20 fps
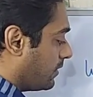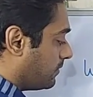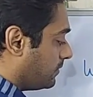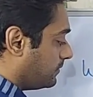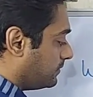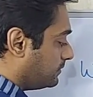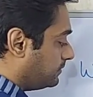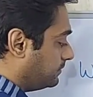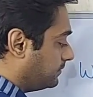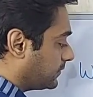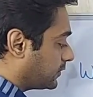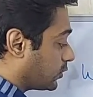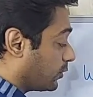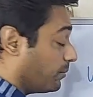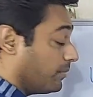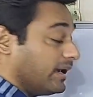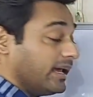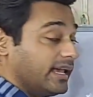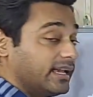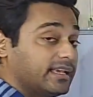To
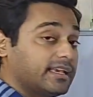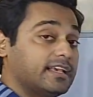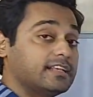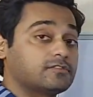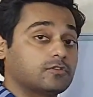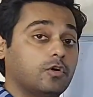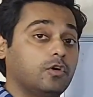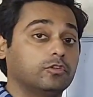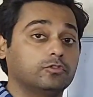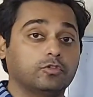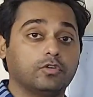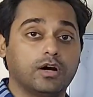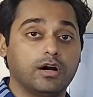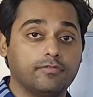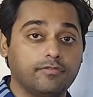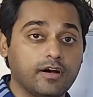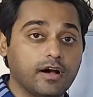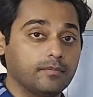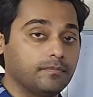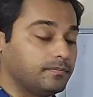make is also
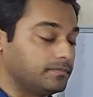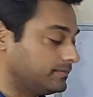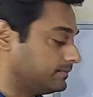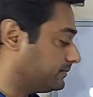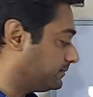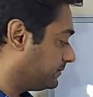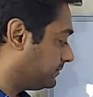a verb.